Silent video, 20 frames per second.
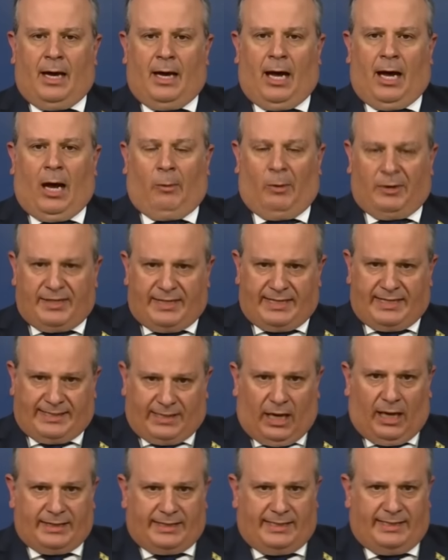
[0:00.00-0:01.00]
I want to
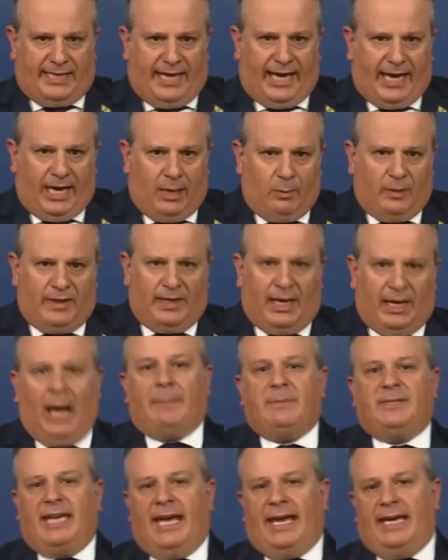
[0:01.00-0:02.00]
start today with an
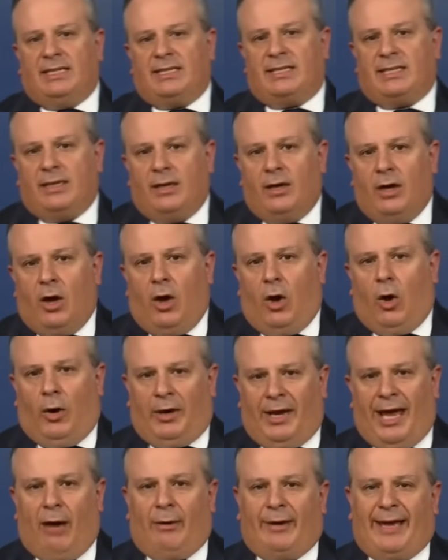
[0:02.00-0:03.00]
update
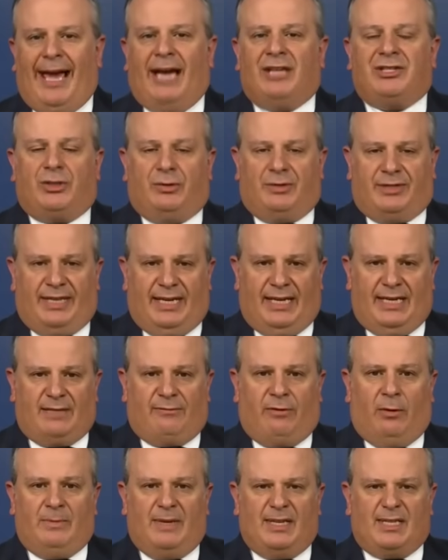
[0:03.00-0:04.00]
on our casualties
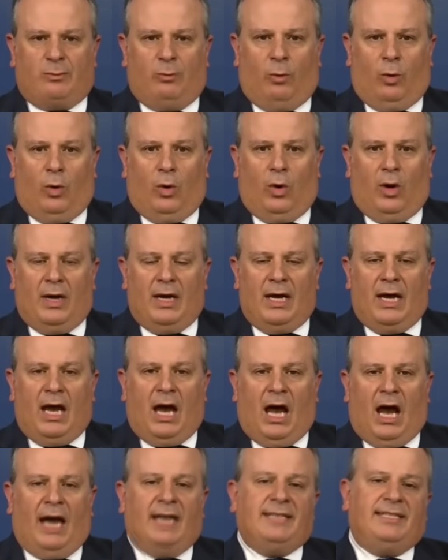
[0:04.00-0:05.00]
from this war.
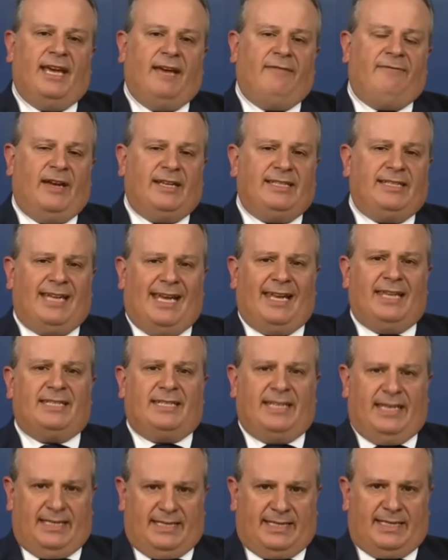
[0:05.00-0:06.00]
IDF
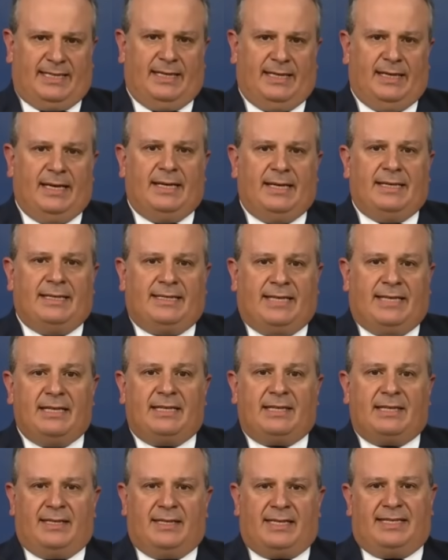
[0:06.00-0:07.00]
fatalities
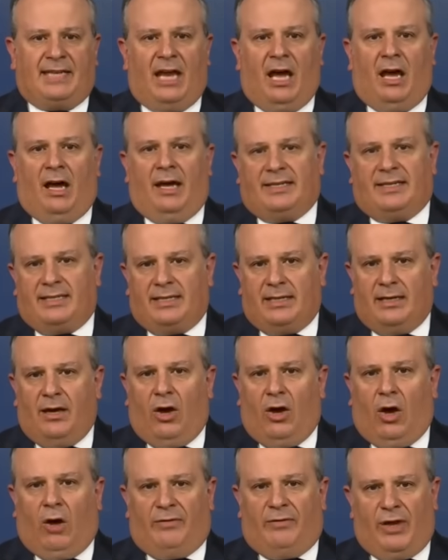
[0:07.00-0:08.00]
since the start
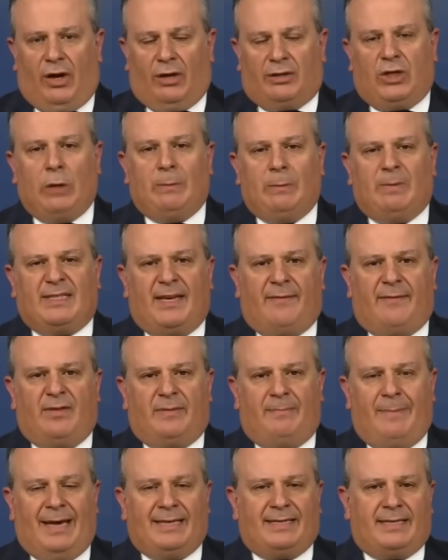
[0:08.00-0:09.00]
of the October
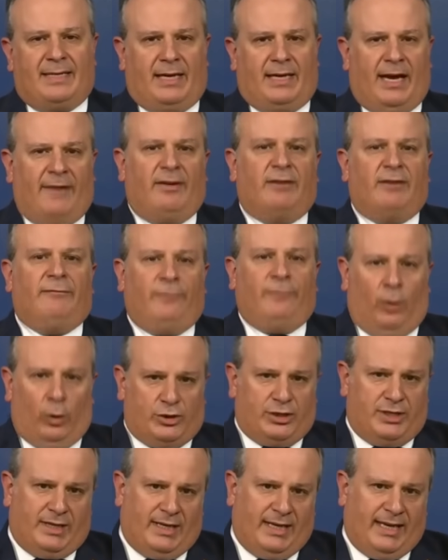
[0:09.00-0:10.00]
7th massacre have
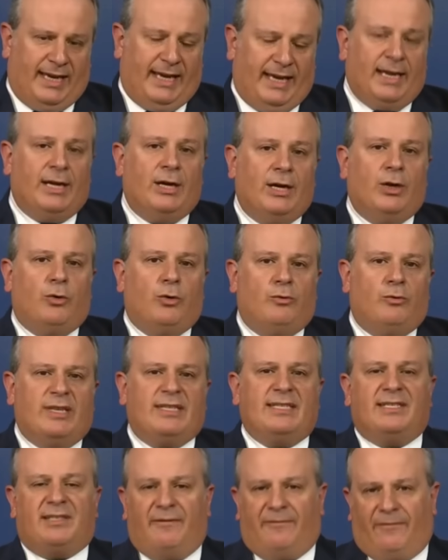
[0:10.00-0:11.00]
unfortunately
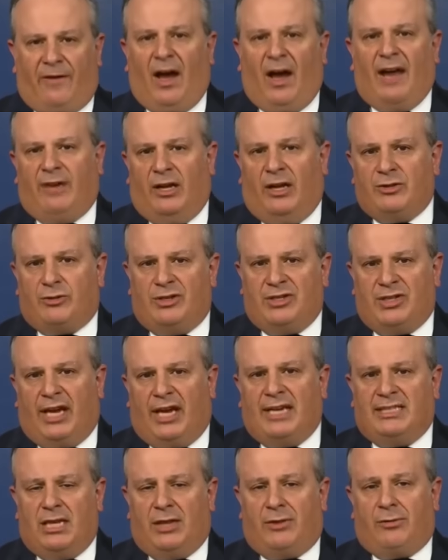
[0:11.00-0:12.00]
risen to
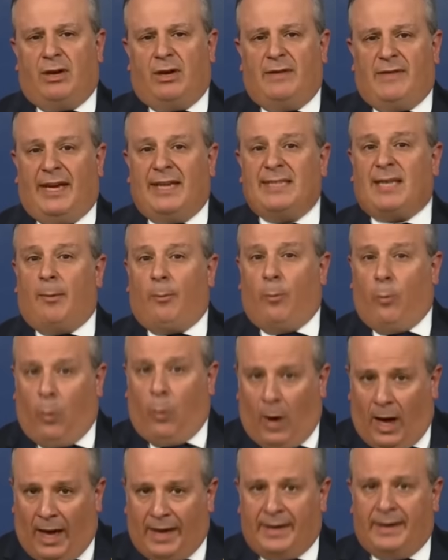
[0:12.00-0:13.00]
593. That is up
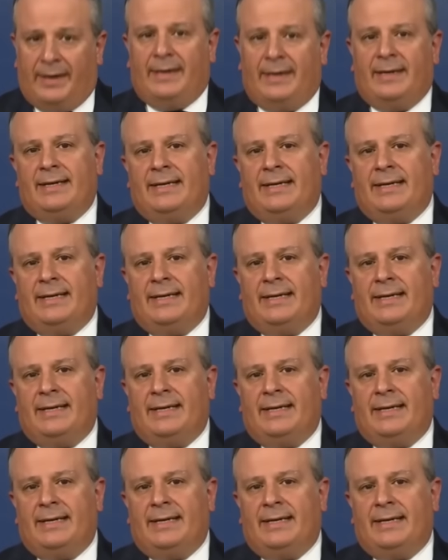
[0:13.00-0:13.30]
one